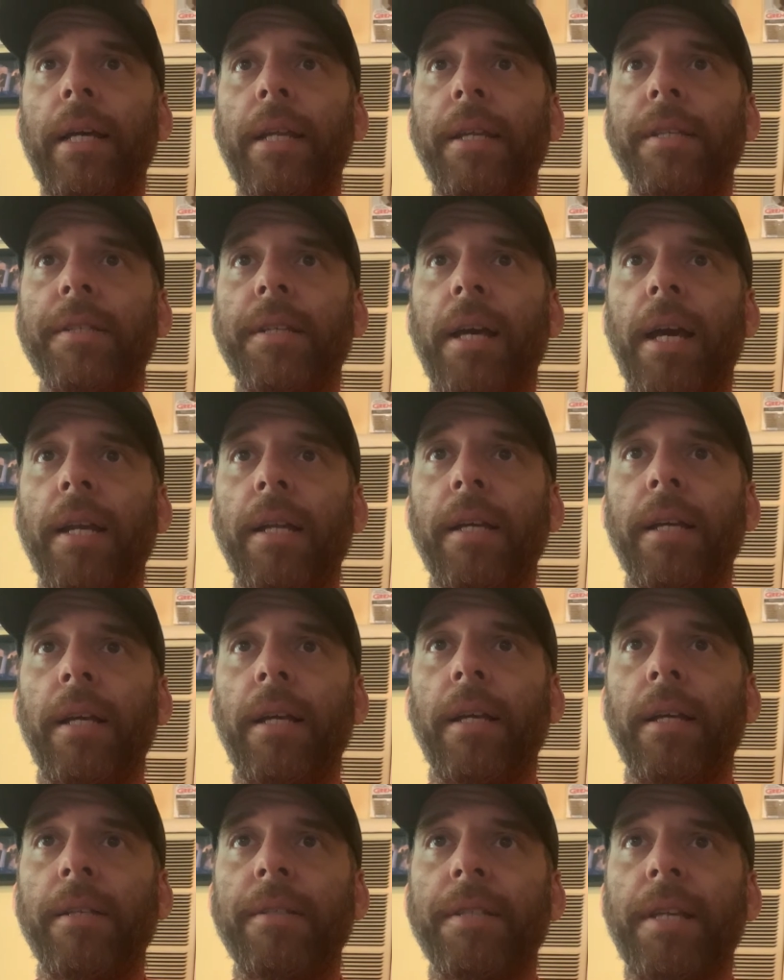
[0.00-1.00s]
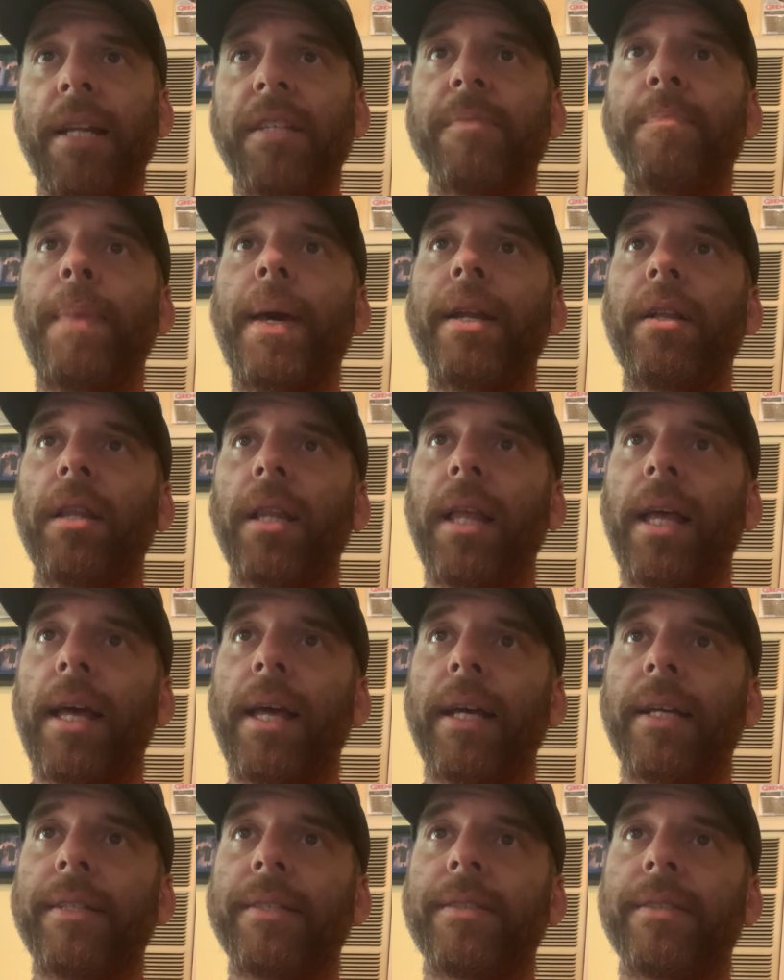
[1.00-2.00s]
and he's kind of he's got his metal
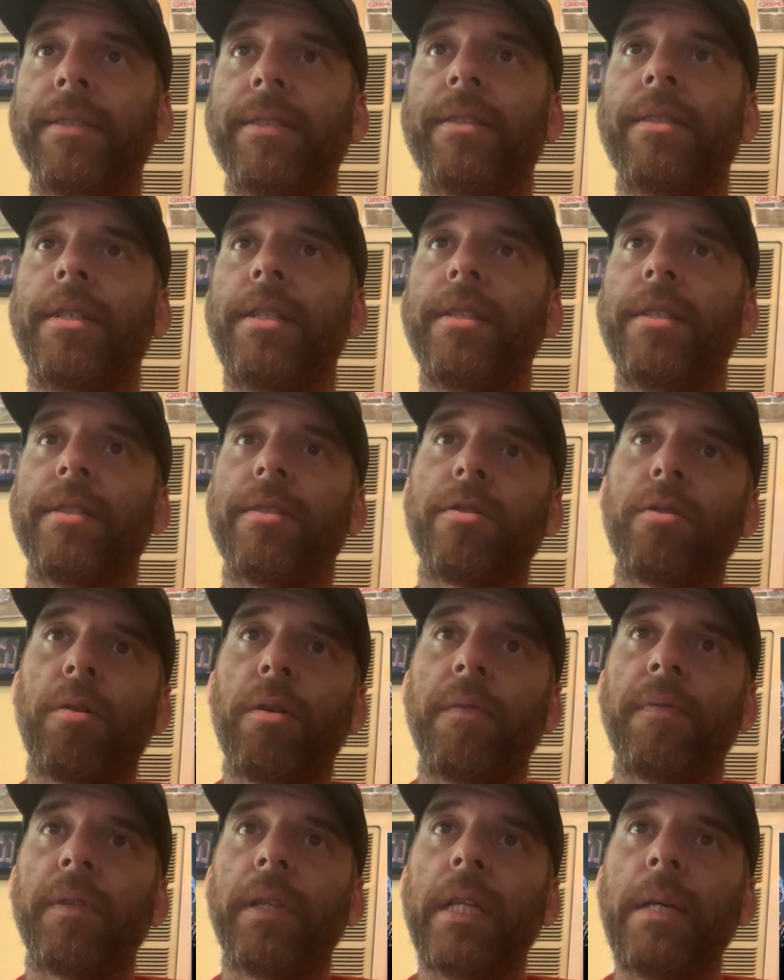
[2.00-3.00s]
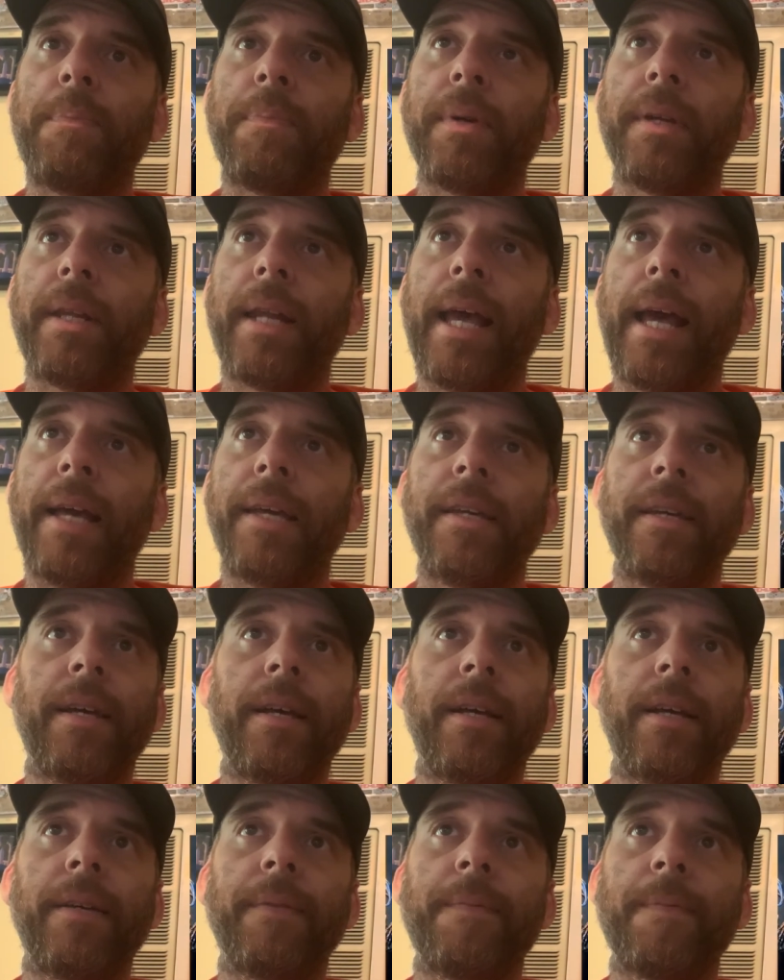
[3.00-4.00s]
legs. He's sort of leaping at
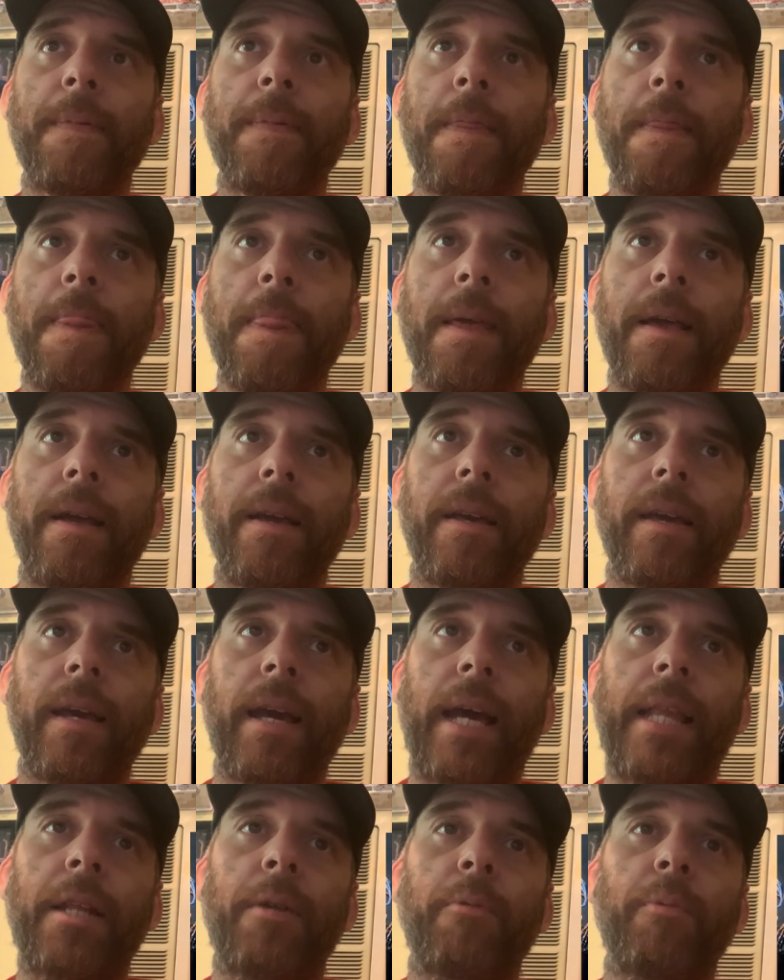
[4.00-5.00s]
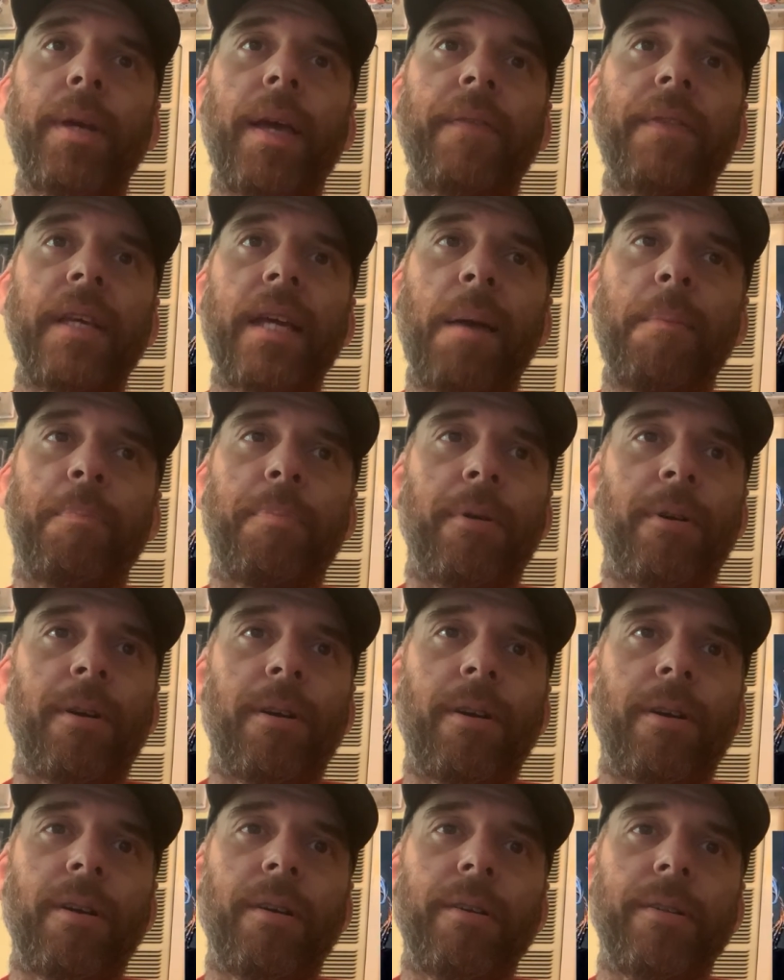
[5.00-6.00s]
you, and then we have the
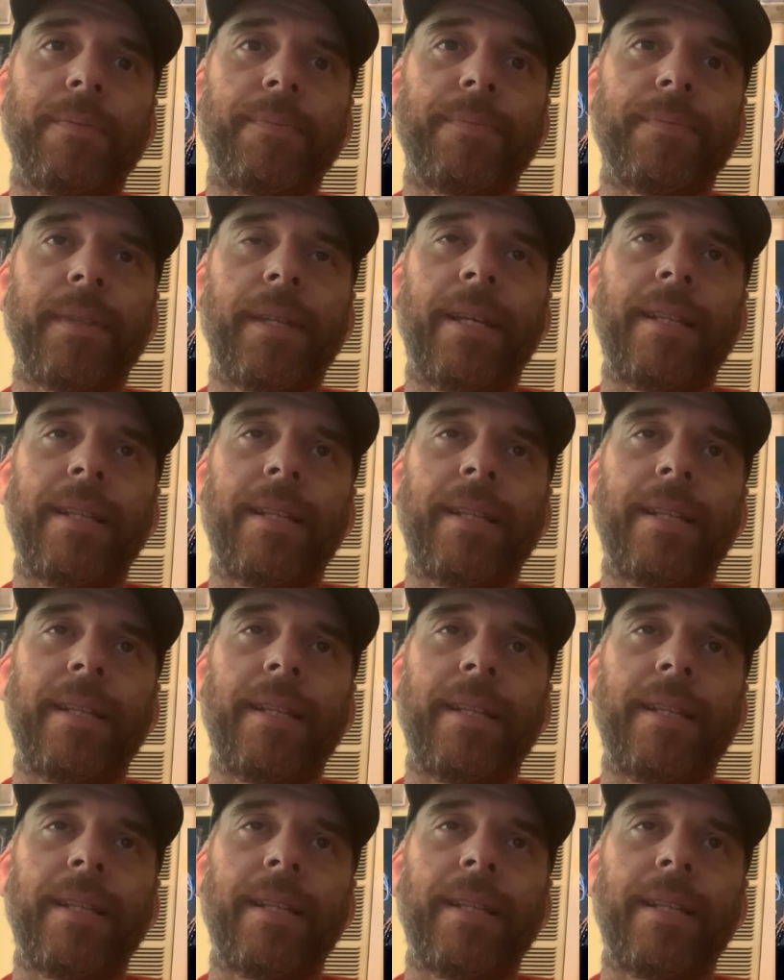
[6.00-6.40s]
emperor.